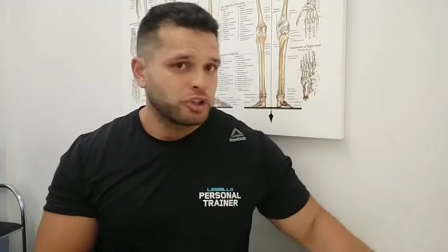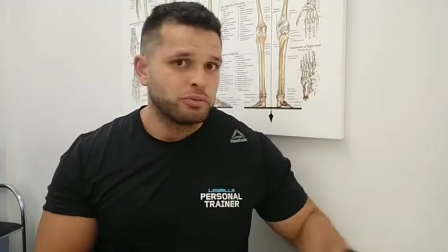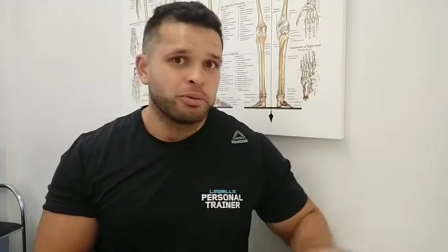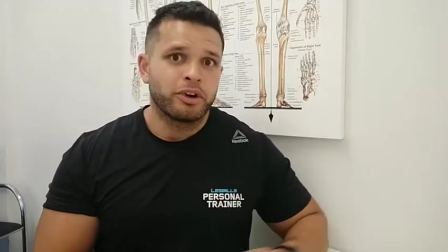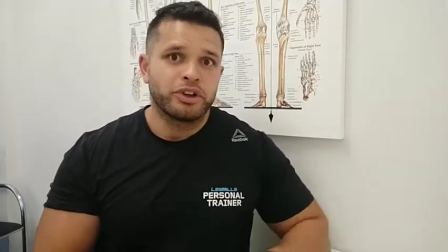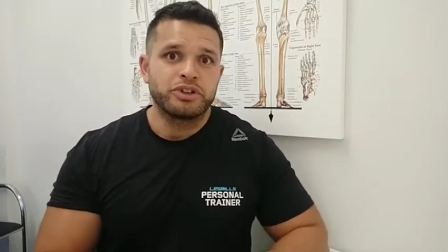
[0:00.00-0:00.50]

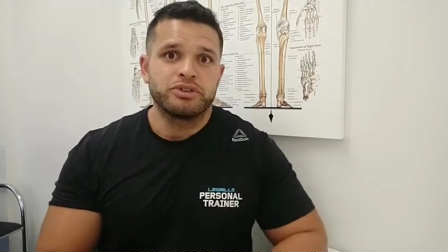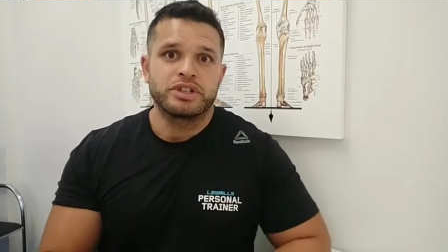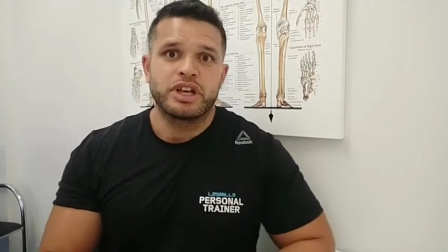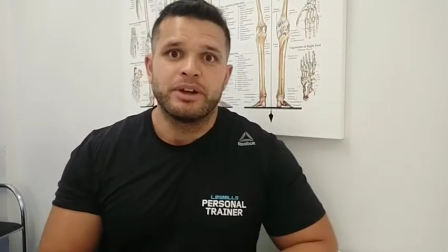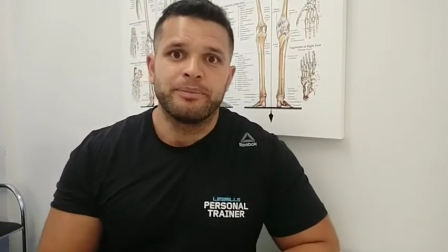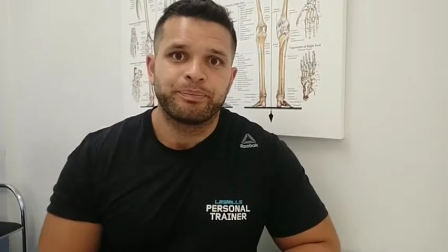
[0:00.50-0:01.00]
you probably use
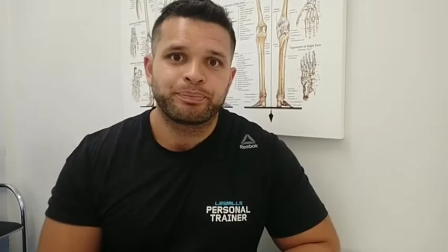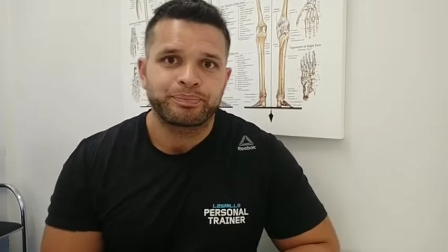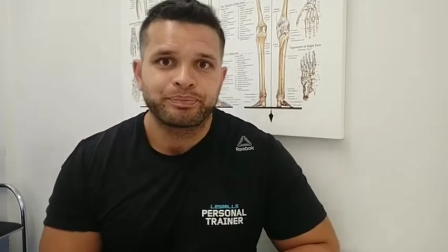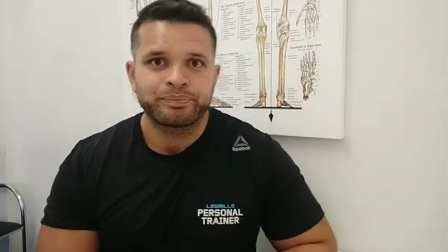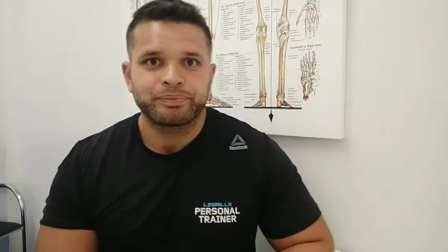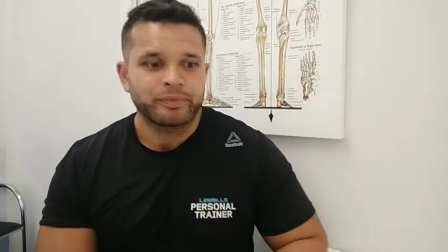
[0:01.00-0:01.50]

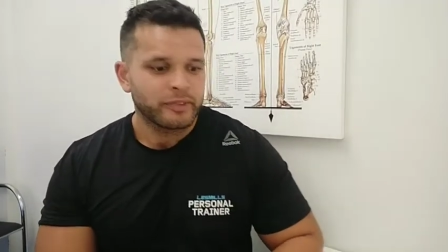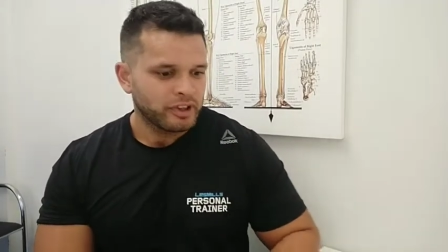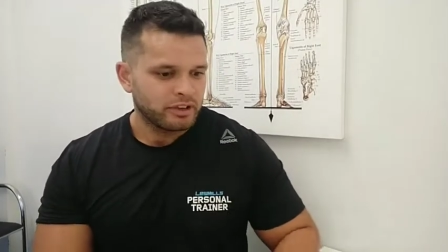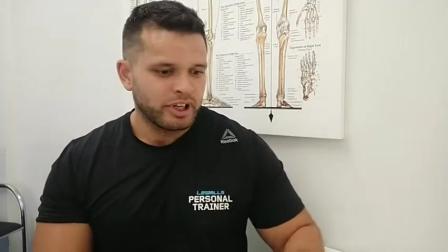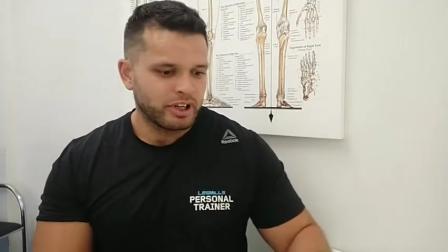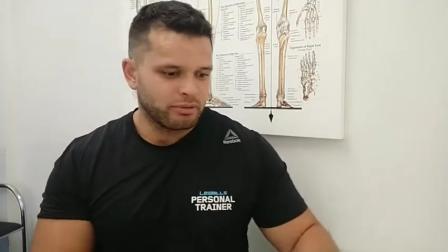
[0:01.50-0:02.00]
that.
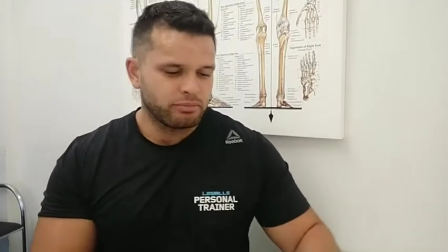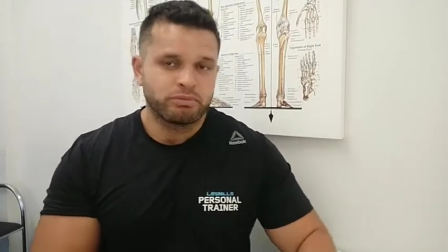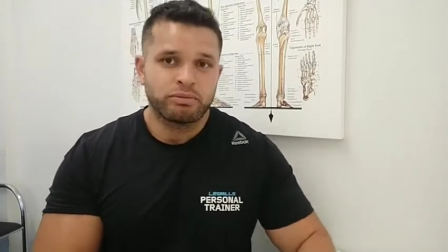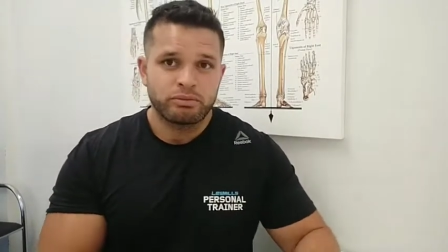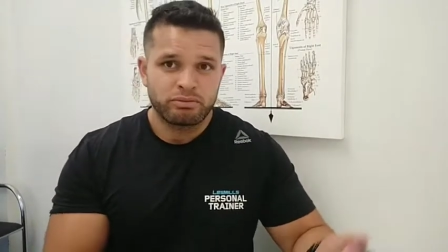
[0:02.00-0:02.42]
Now,